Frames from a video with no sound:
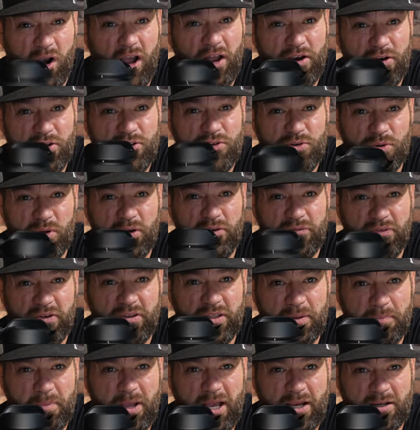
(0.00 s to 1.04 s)
under 250
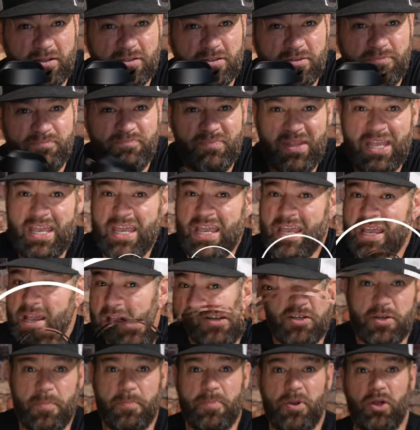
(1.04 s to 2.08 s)
bucks. Moving on
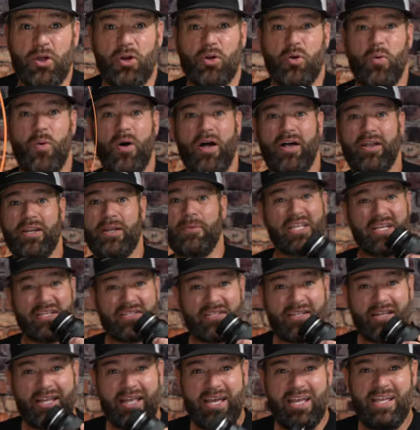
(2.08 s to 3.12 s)
to build quality. This
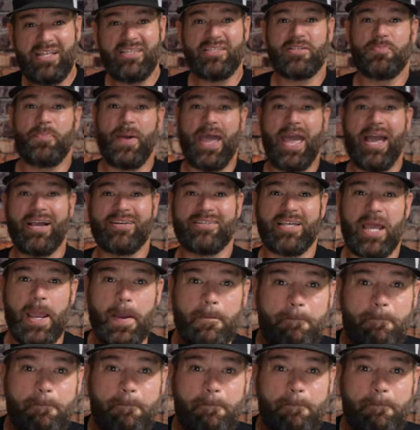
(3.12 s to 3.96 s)
lens packs a